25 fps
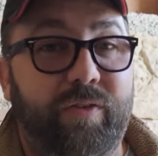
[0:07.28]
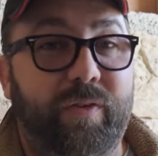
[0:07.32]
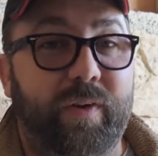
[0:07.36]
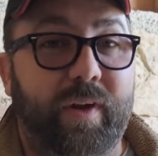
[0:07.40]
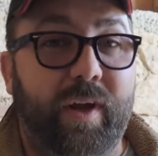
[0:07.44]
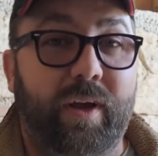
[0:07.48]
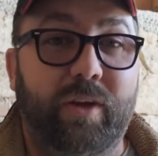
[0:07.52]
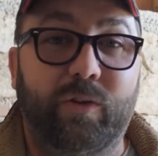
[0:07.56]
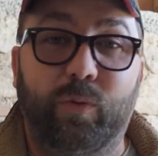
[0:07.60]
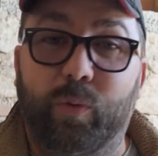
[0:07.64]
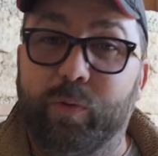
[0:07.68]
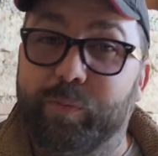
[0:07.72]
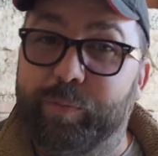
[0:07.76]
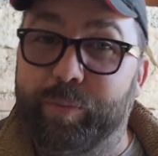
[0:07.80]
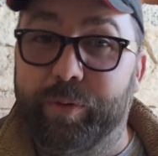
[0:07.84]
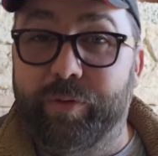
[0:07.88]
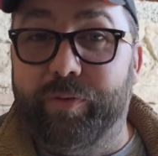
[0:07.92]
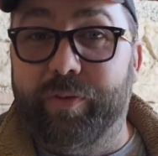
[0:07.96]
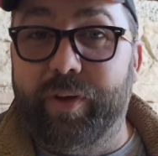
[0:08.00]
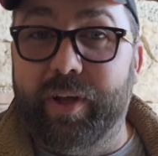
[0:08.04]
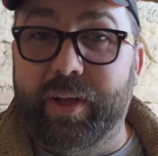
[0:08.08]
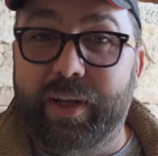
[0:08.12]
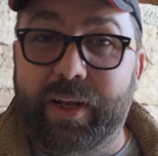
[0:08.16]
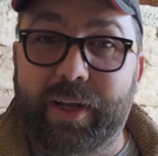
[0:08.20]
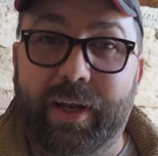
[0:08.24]
videos we've
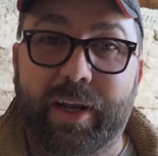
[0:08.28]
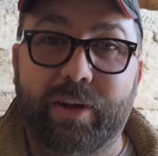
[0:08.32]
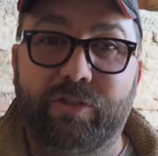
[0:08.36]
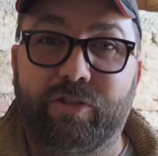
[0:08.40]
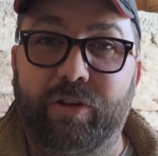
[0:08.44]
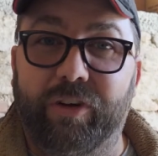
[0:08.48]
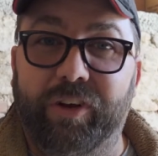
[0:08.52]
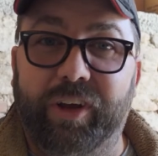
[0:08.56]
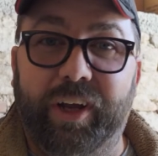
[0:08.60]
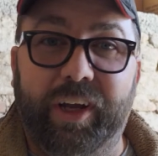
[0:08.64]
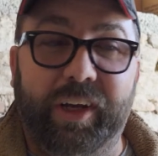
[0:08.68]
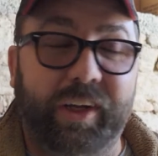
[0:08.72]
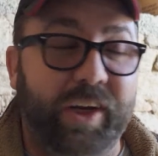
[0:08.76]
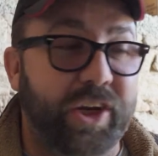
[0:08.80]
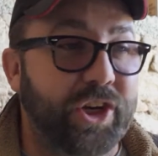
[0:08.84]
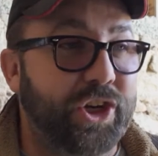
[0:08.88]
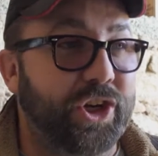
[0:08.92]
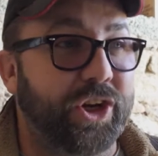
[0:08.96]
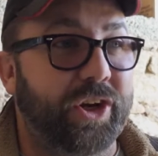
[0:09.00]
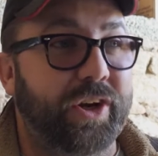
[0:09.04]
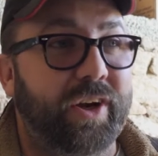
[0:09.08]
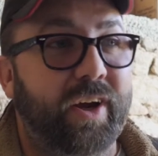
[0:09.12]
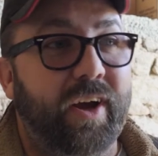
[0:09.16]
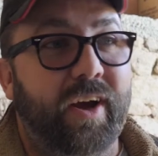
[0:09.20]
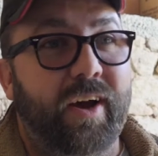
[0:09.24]
fitted the electronic
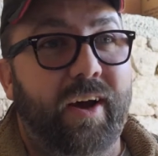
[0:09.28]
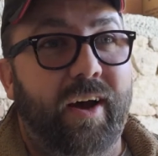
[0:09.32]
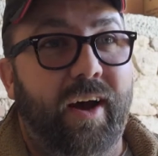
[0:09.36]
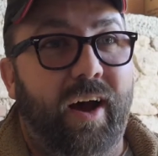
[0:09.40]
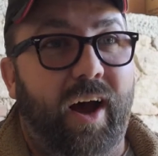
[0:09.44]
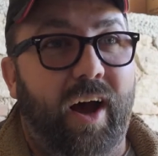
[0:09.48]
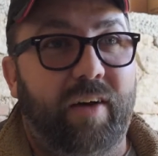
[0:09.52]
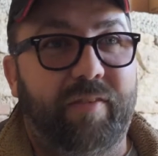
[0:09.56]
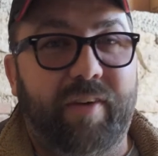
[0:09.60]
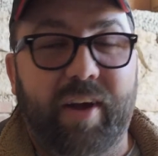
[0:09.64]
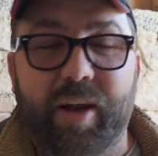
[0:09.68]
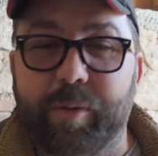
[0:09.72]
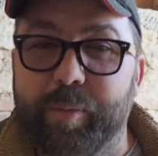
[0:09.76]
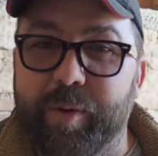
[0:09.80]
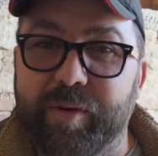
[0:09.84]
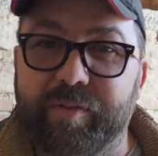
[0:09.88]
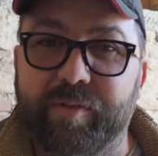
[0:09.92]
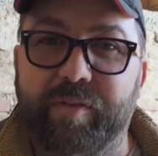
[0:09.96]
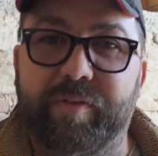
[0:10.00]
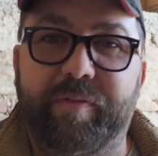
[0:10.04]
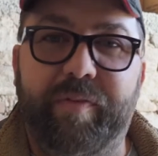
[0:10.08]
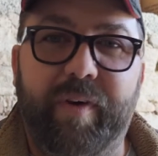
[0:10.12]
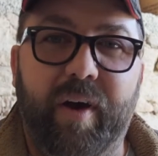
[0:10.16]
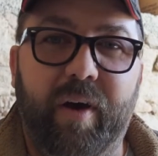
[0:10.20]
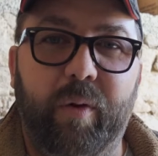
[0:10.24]
ignition. I've had a bit of
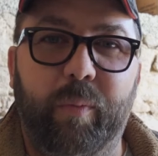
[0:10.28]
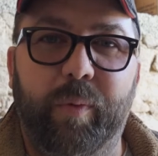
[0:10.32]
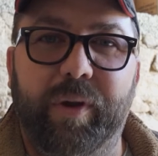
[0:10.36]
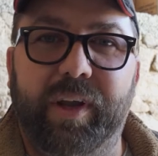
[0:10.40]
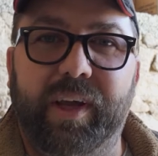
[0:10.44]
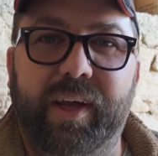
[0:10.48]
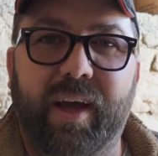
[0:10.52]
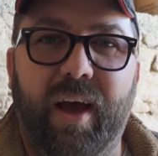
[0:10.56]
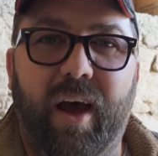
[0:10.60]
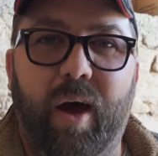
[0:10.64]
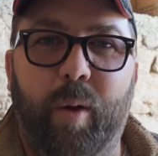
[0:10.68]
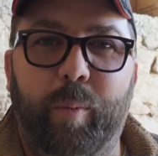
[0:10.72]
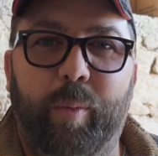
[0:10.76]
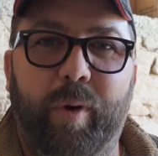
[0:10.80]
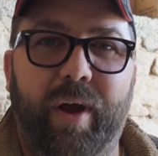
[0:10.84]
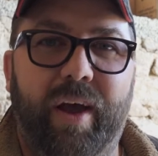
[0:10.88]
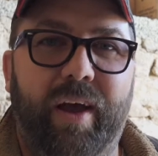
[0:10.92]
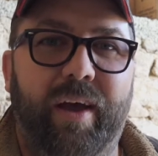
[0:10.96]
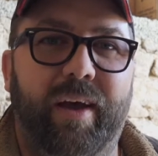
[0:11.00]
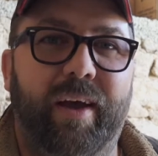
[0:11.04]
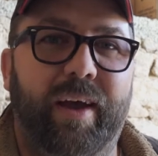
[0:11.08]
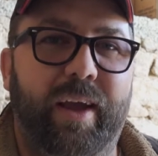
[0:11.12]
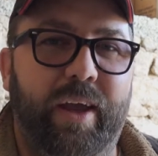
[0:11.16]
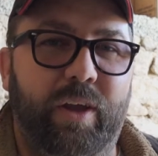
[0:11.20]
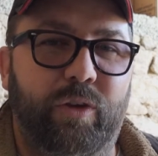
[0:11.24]
a fettle with the
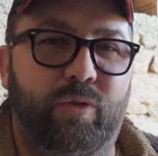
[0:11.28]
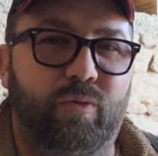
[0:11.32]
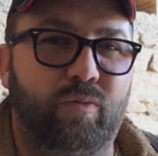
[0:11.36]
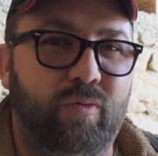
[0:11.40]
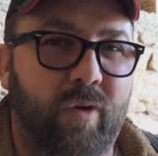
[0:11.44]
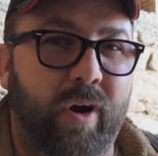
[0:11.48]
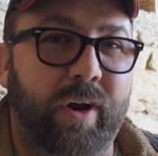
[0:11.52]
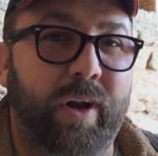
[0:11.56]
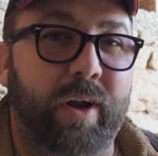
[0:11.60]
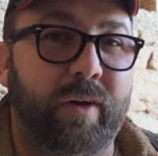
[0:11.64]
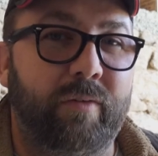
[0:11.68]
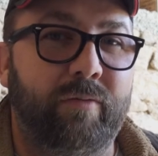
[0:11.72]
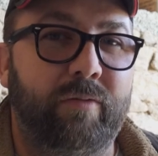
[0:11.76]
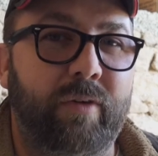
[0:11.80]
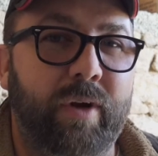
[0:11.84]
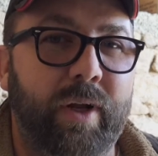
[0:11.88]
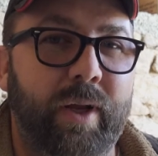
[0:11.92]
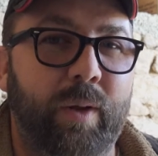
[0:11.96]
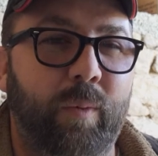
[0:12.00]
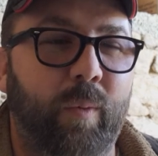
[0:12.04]
carburetor. It's running really